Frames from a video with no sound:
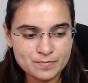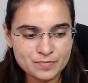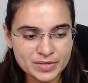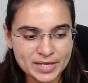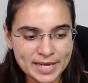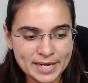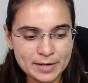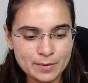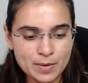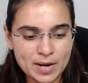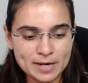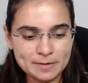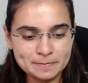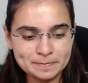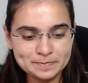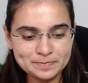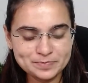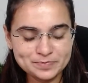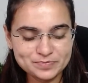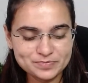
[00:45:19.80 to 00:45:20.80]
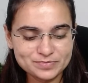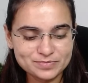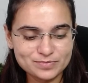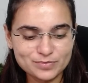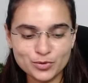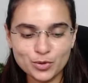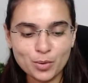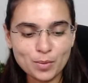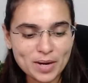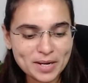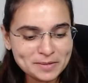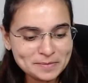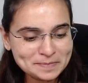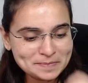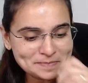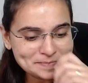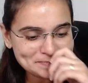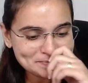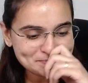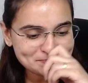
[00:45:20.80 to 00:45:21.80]
Anyone? No one?
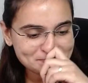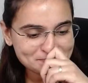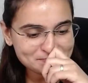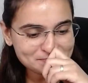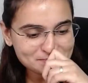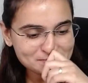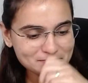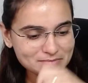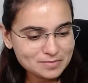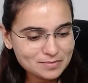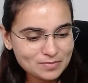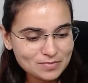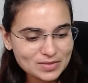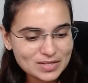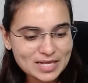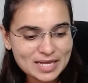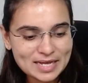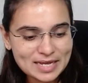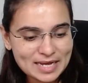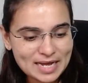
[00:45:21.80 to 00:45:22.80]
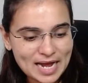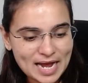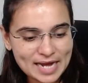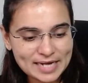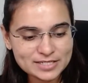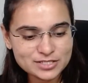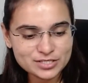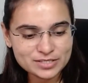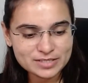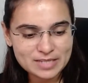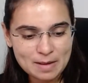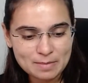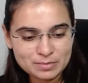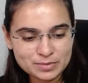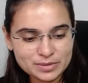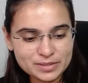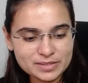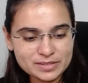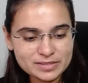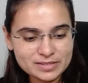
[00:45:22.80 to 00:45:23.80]
Hi,
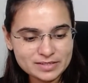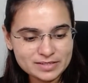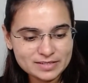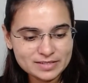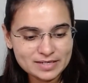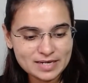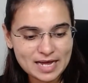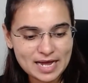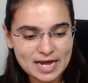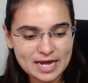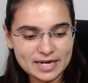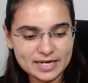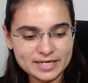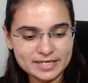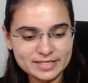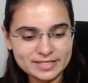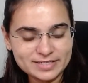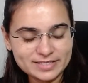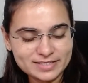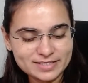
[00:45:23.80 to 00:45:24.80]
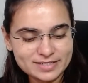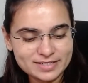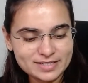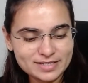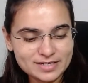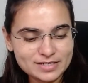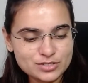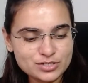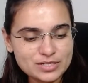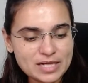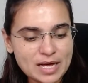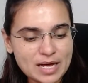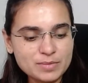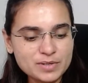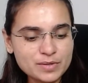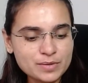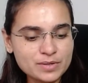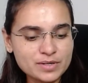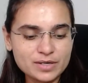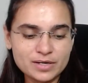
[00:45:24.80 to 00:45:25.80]
Chidambar. Hi.
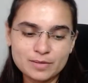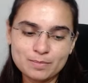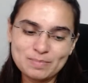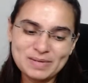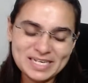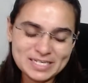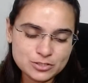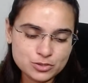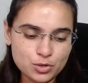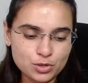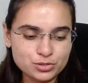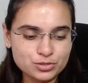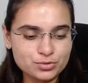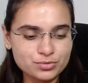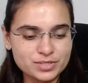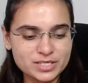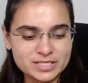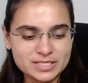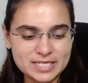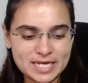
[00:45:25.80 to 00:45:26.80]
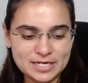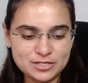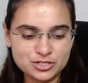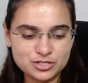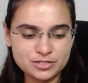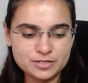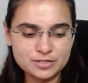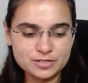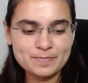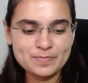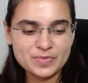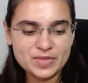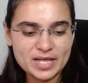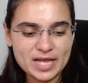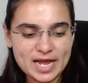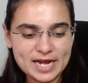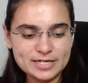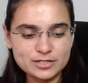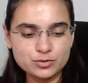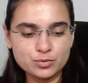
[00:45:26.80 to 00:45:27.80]
Chidambar, please go through this session.
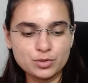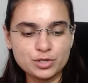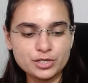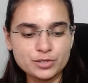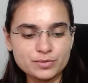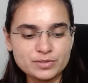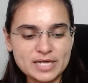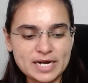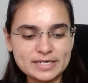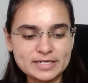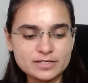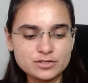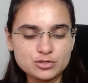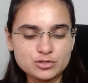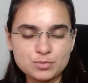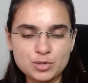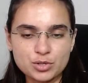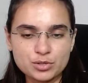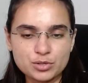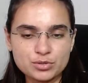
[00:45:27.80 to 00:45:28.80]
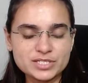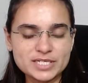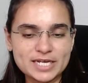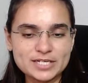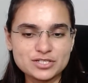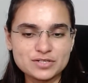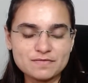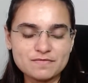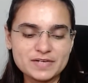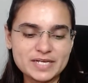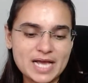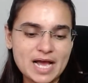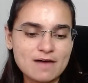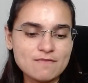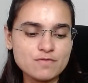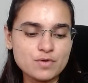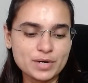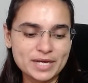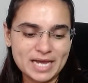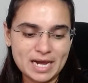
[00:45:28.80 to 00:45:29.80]
I told you that in tomorrow's session, we
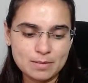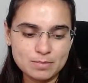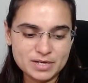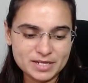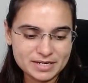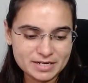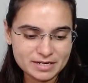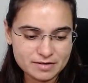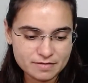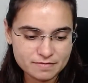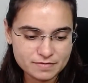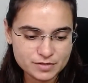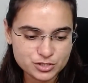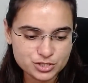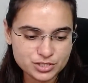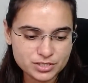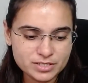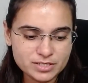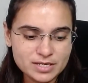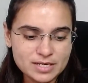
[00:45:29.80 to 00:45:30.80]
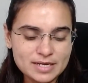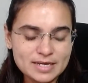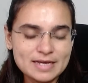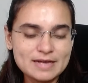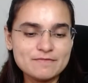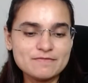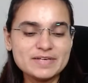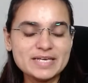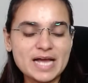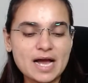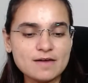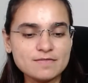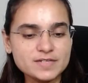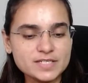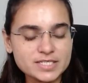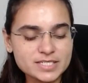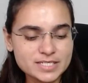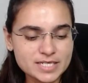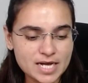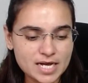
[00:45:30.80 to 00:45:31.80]
have vocabulary revision. We have
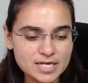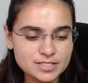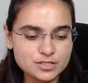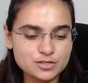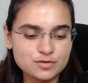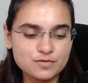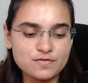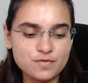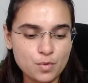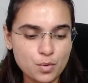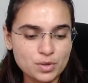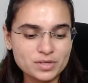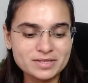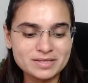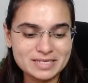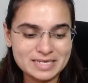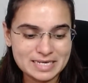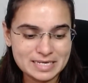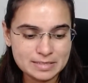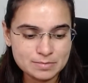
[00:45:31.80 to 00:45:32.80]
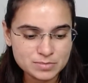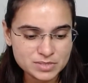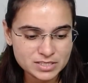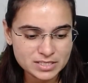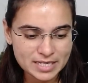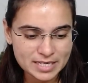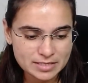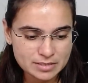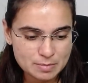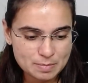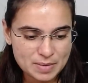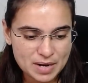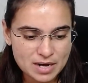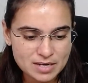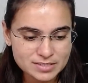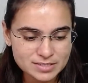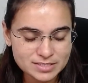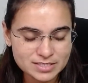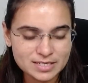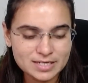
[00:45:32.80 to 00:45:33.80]
discussed 4 themes in the
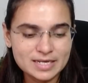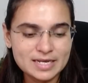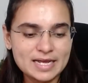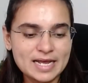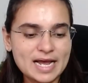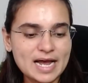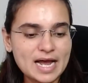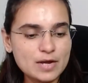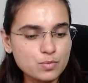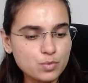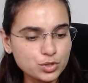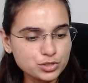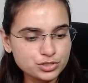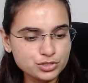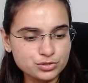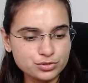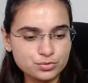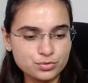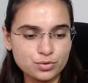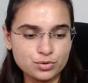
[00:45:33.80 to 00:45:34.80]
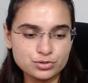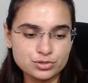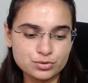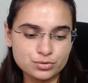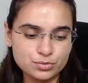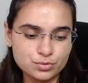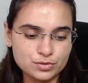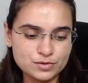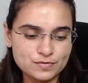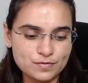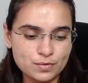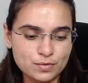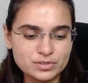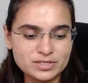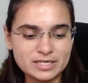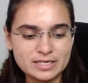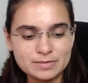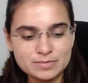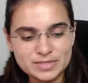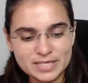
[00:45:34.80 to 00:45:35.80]
past. I want you to go through those 4
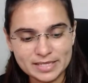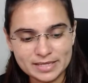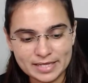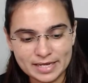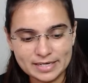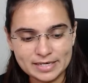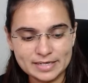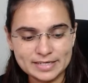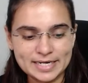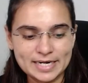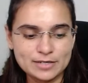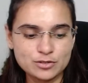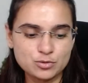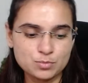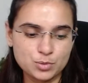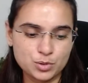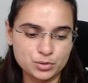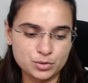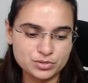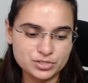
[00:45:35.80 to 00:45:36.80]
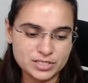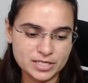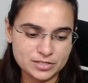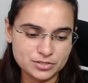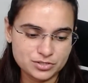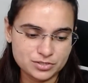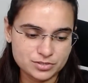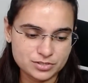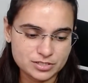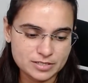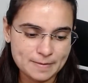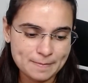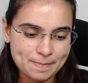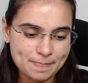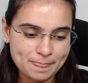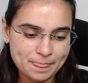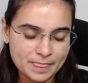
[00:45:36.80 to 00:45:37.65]
themes and then attend tomorrow's sessions.